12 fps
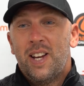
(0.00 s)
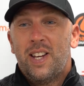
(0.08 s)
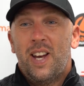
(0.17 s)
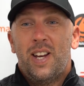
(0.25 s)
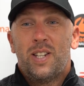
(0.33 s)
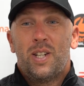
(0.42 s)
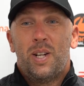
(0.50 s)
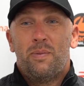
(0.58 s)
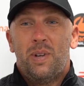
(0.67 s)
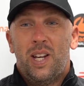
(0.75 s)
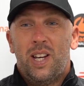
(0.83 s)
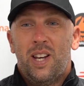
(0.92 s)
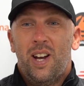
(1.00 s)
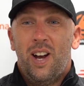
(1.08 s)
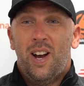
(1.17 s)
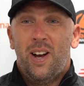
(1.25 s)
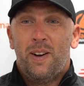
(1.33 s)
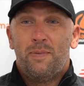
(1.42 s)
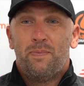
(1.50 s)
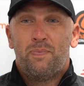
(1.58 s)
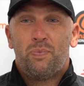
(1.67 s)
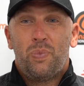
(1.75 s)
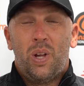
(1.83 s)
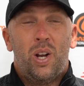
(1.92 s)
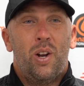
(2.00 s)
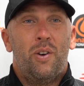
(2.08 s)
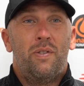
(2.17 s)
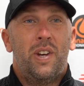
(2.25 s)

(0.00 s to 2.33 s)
yeah, it's going to be a lot of